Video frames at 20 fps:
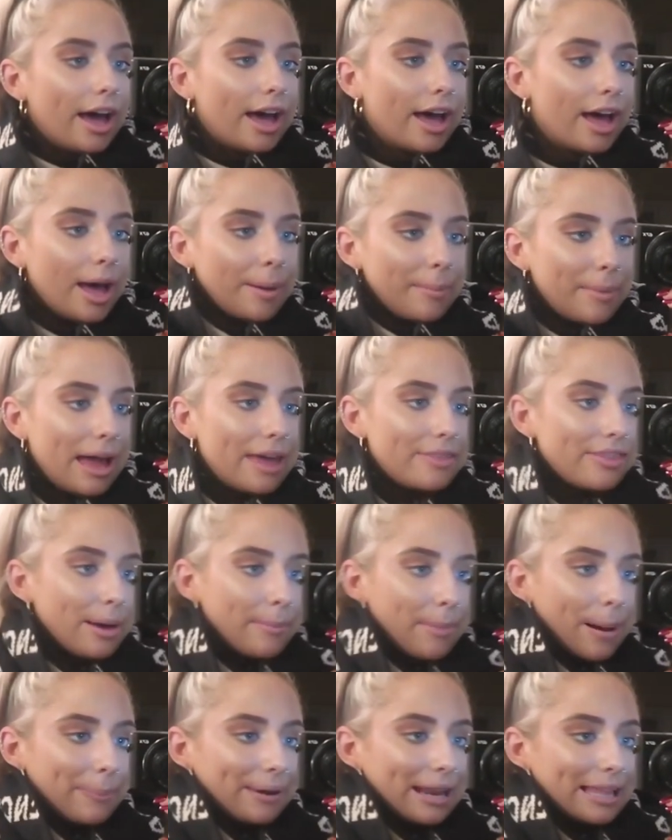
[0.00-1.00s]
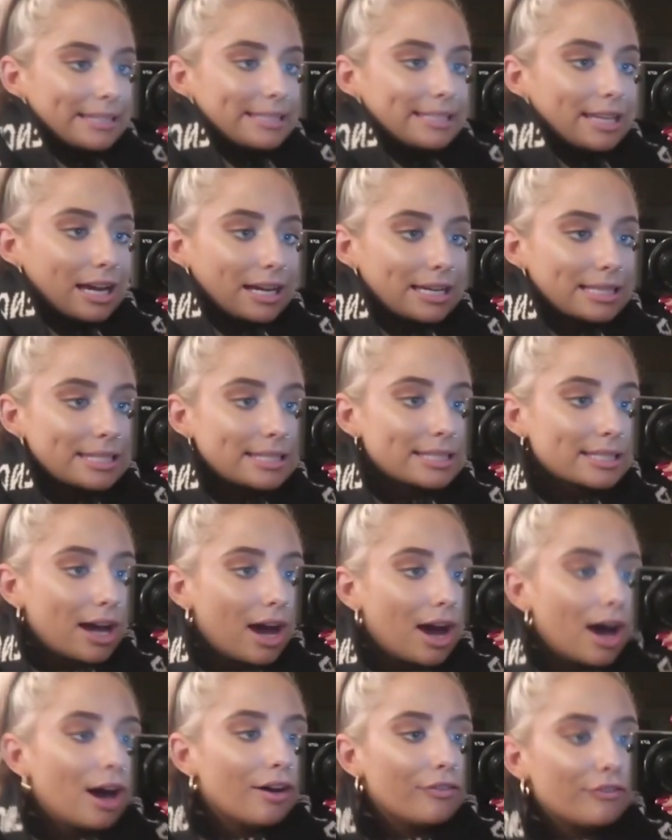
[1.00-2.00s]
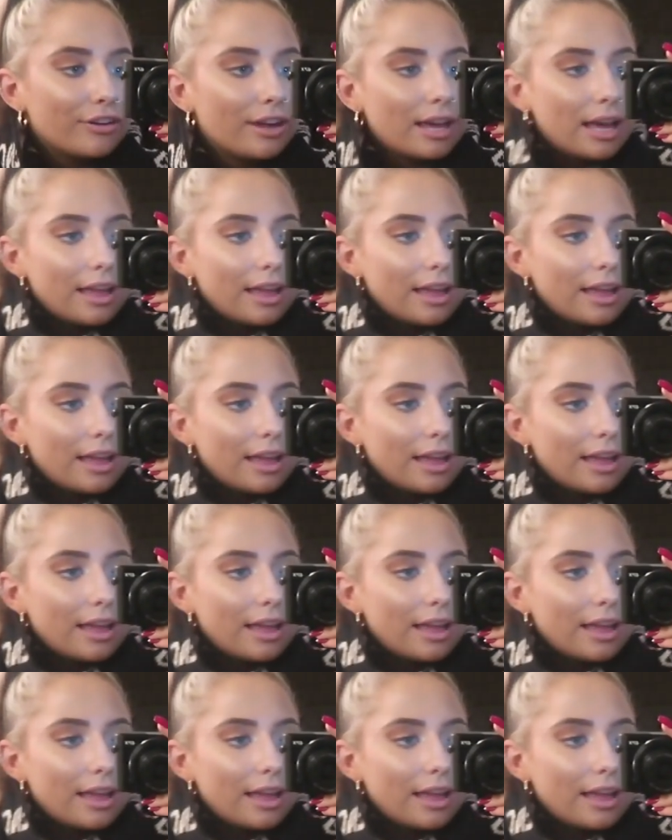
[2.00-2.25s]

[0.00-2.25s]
And then my Balenciaga scarf.